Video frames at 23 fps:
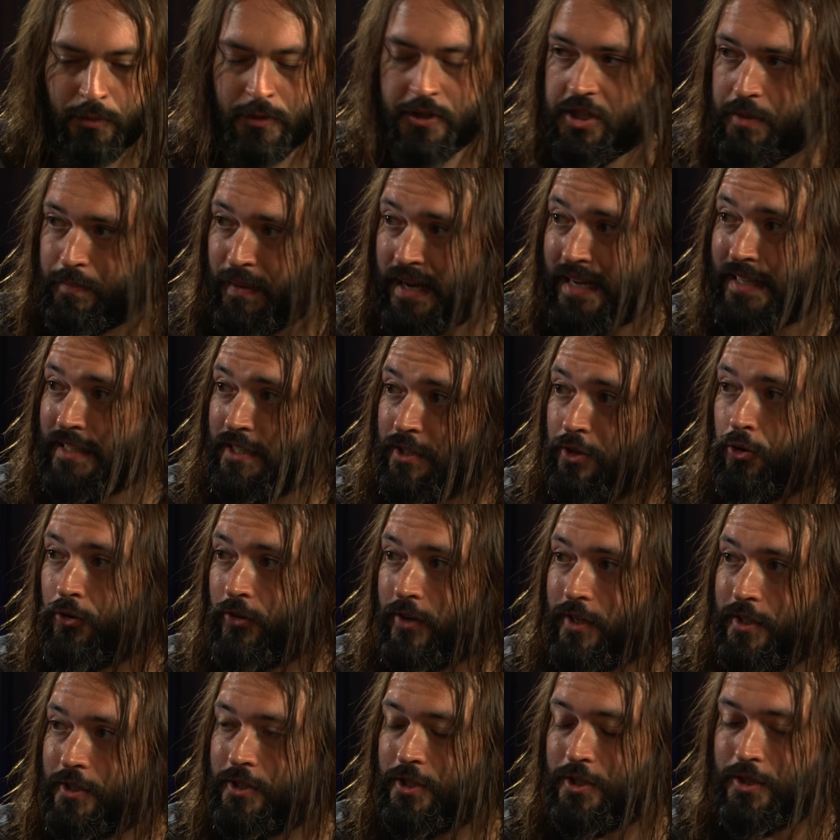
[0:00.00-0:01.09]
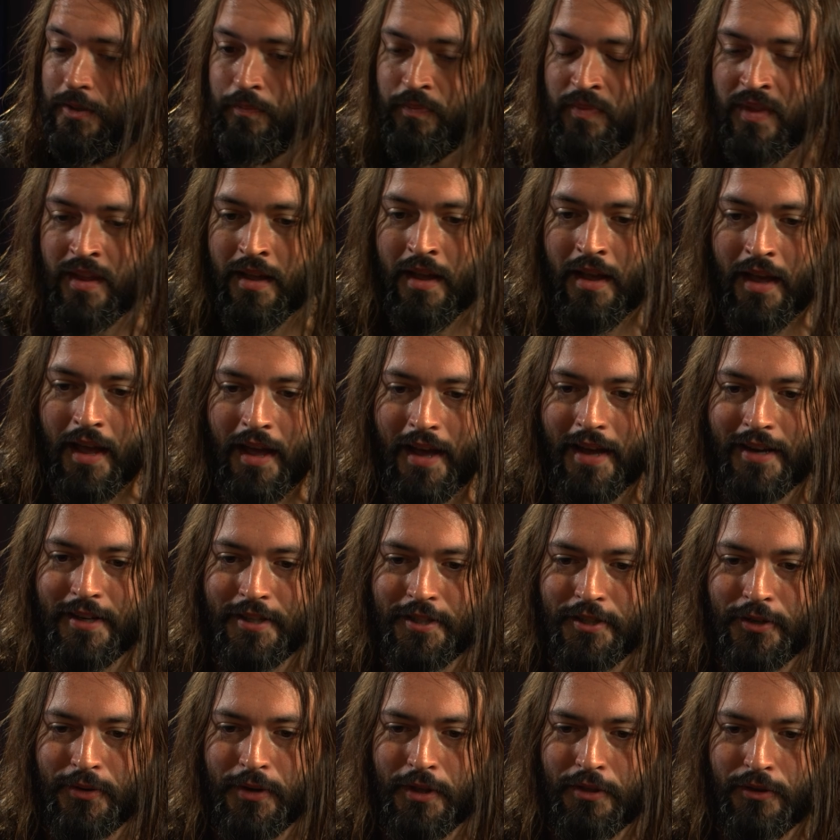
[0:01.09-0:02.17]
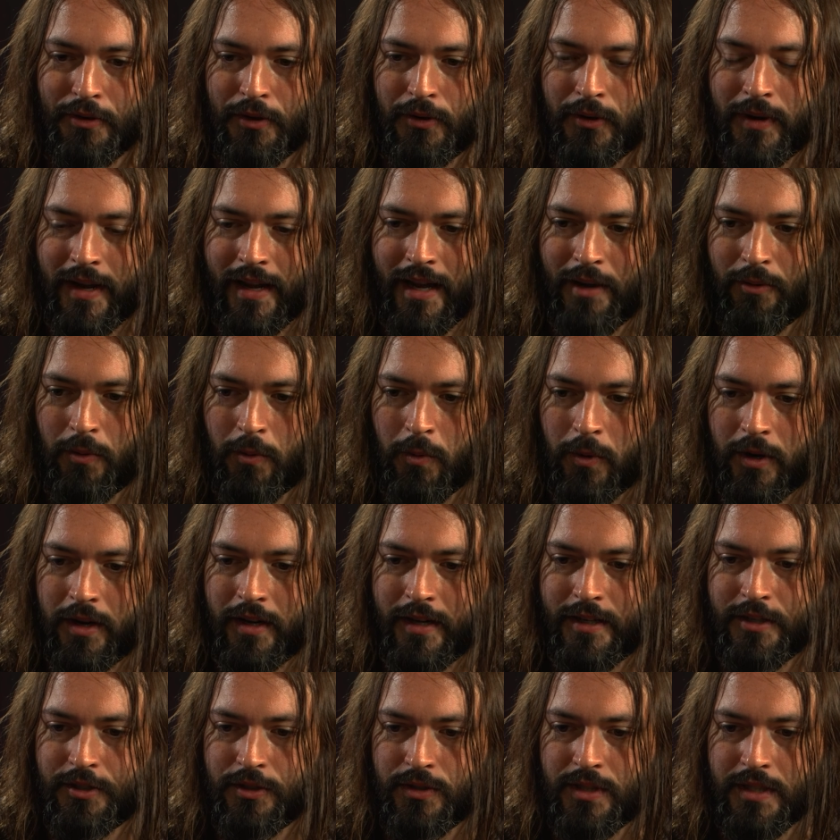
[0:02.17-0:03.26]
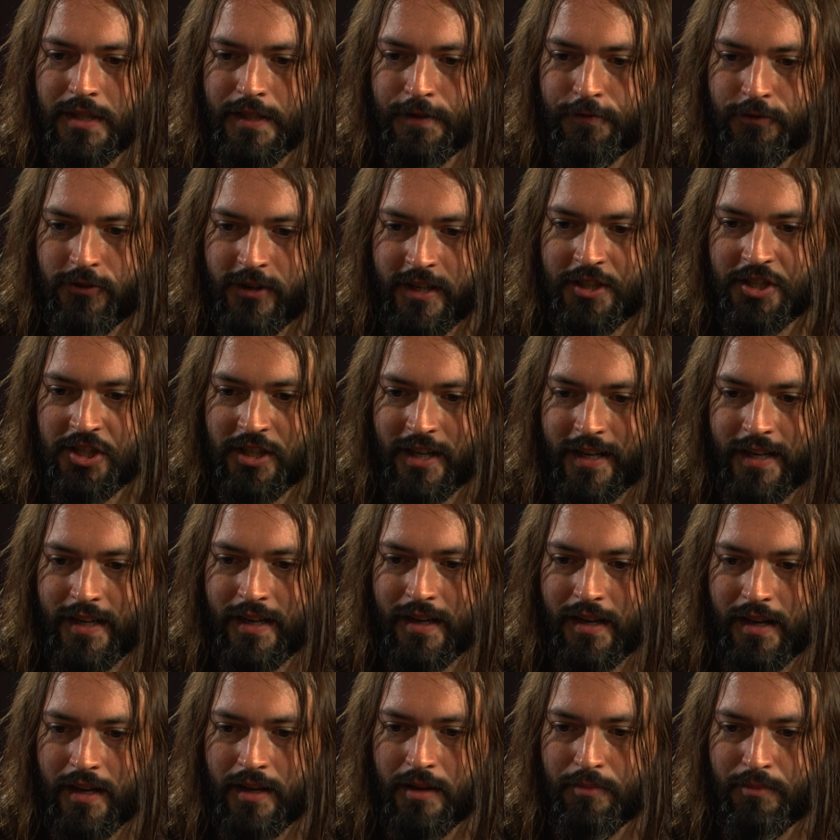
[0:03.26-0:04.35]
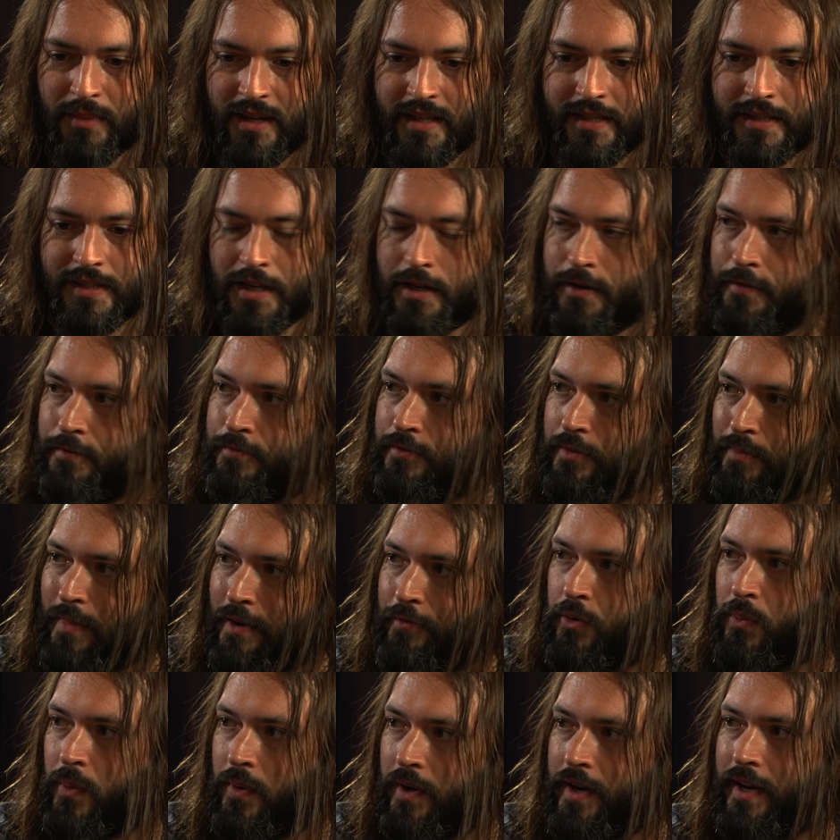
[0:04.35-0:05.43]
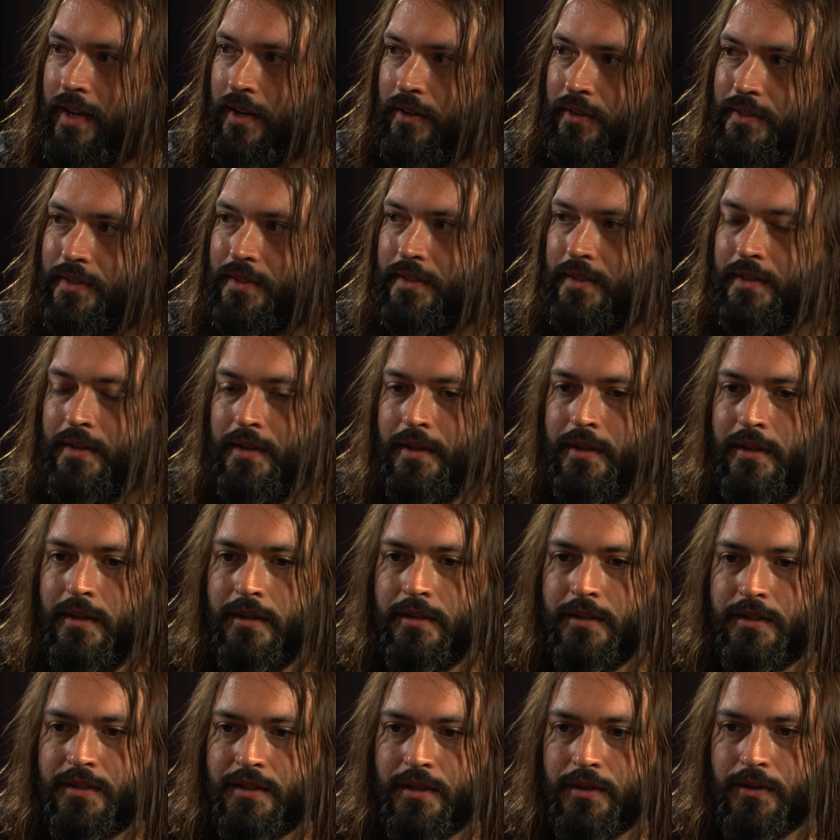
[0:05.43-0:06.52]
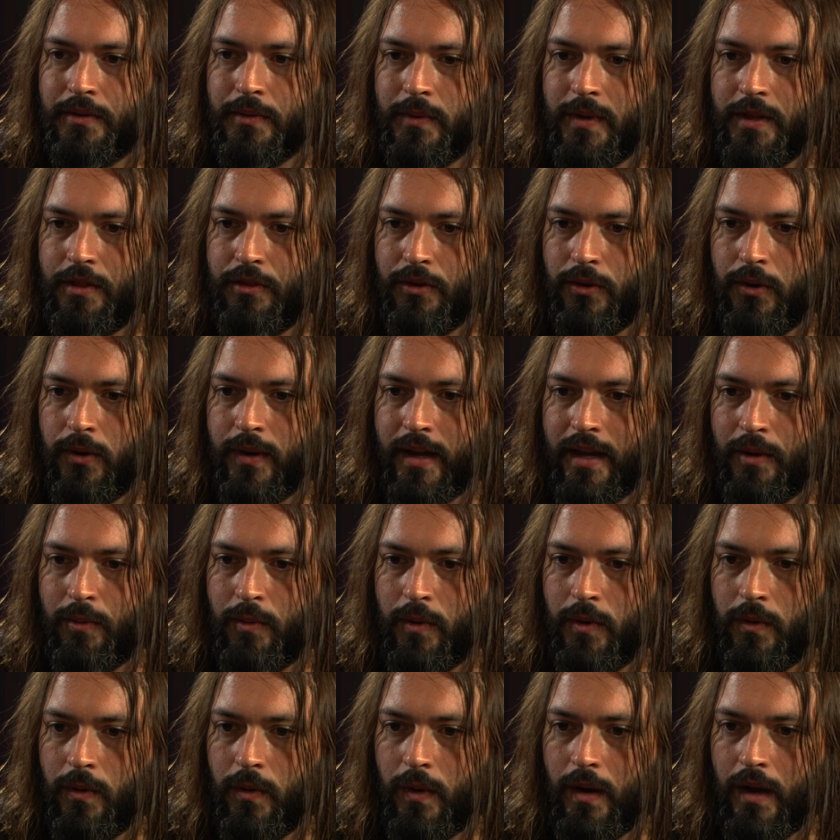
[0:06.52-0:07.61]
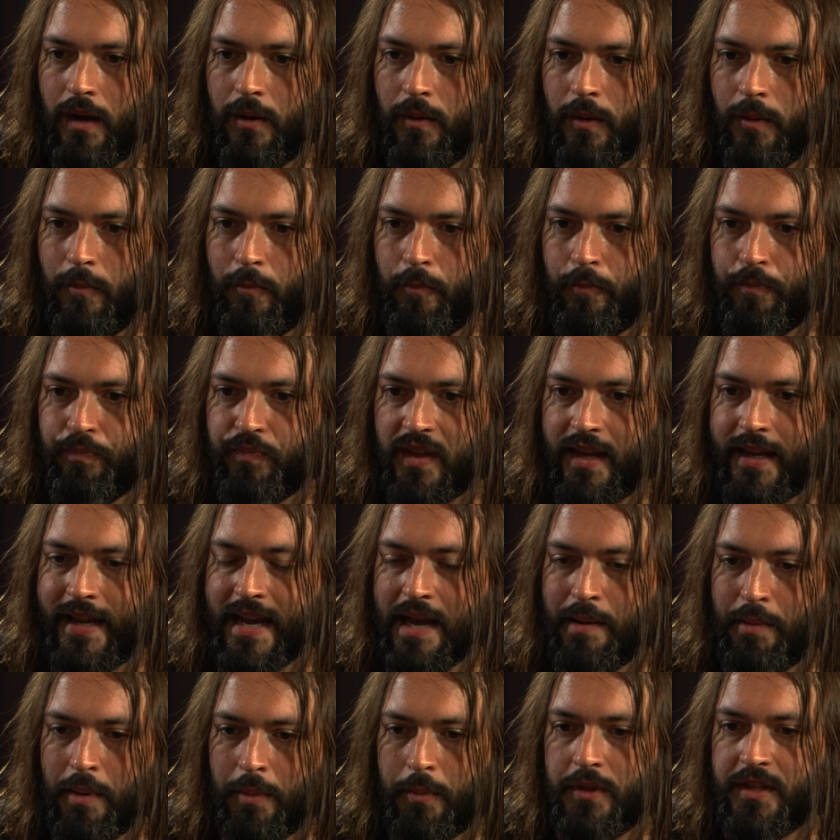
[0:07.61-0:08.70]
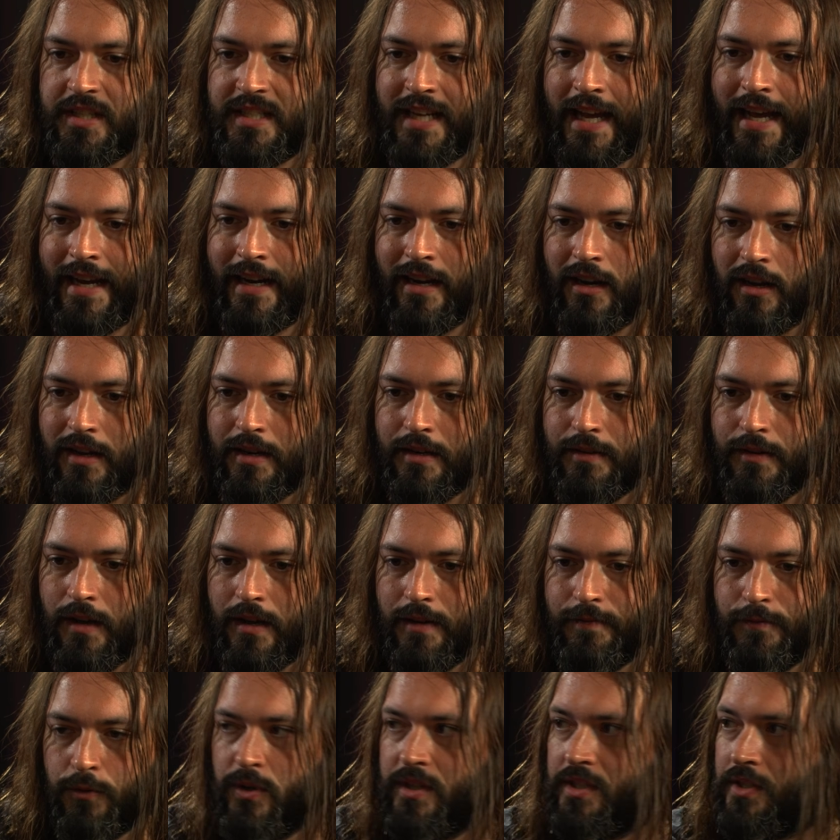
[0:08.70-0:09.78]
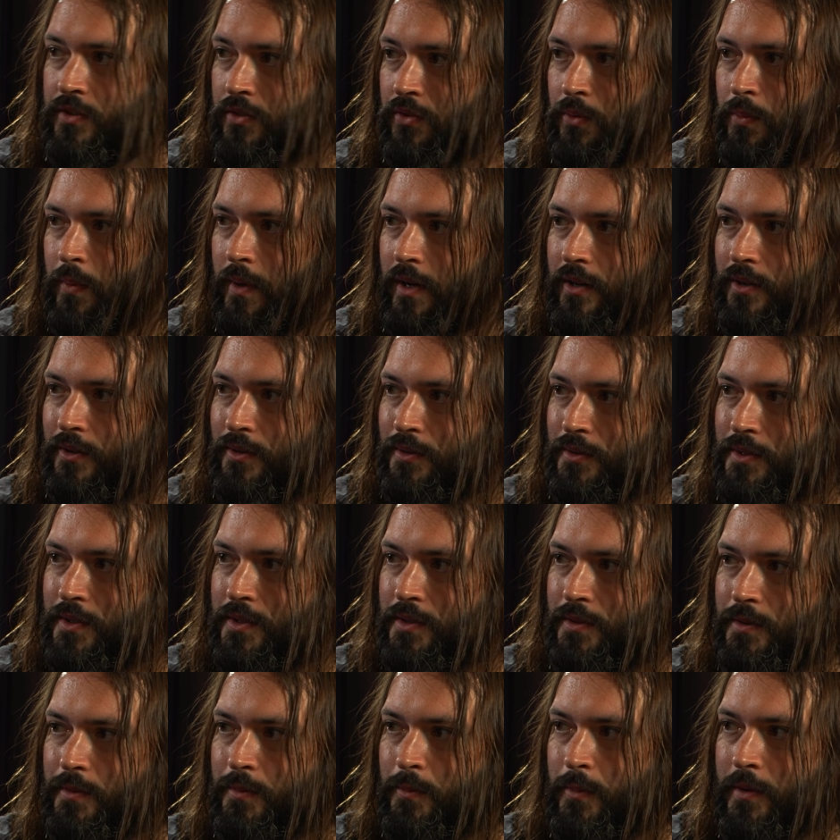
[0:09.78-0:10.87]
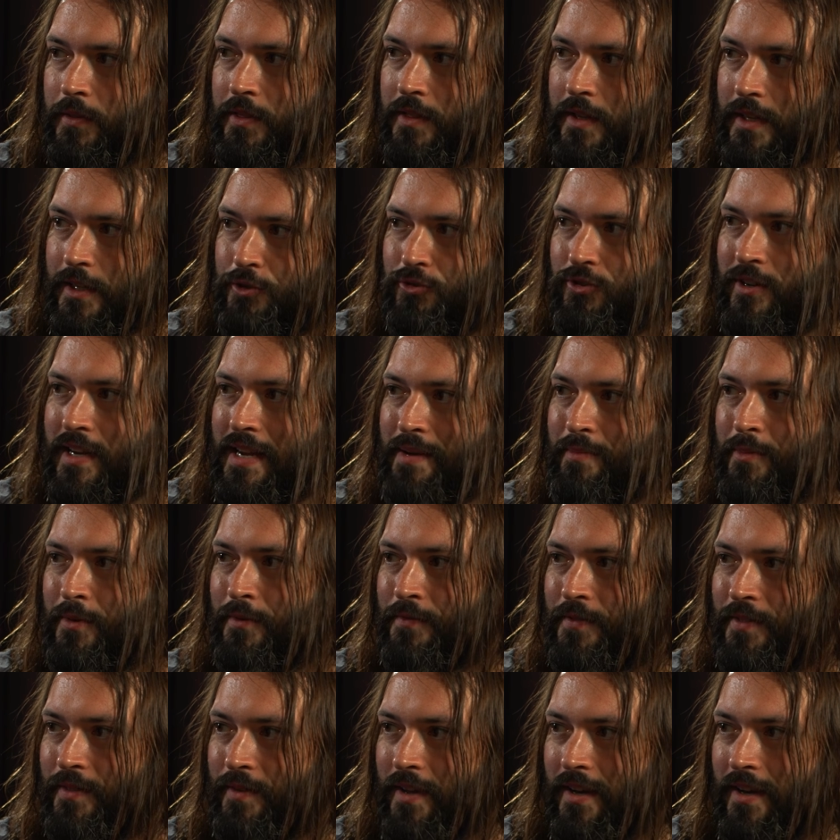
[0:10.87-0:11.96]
which he painted orange. Right. And so he thought, okay, well, what can I do to differentiate myself from everyone else? So he thought, okay, well, he came up with the tagline, Voice of the World, with the dream of